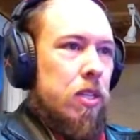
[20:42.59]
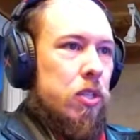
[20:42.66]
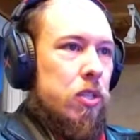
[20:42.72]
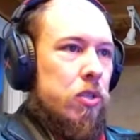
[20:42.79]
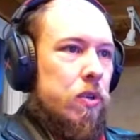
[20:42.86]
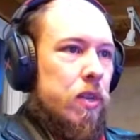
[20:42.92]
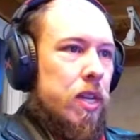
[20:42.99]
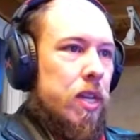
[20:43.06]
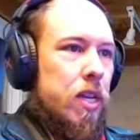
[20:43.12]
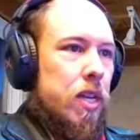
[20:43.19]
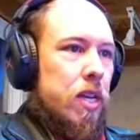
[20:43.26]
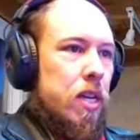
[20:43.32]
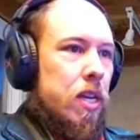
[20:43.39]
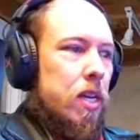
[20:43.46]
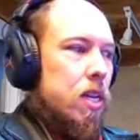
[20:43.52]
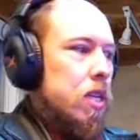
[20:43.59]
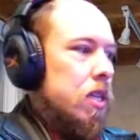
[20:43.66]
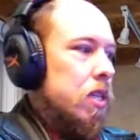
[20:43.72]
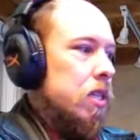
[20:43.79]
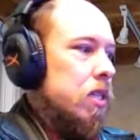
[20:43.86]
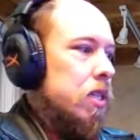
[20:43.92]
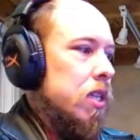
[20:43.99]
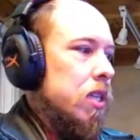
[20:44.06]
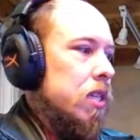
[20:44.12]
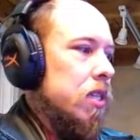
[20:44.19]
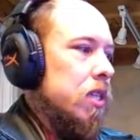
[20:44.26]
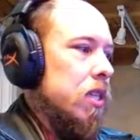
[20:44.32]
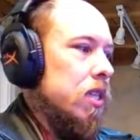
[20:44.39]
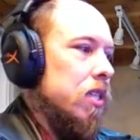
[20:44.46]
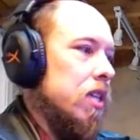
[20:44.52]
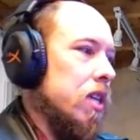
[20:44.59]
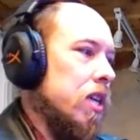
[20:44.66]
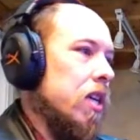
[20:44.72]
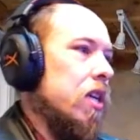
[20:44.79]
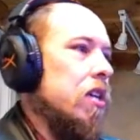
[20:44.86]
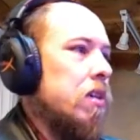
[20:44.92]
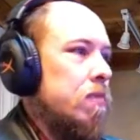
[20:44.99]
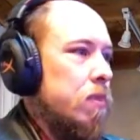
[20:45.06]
Tree, city, city, city.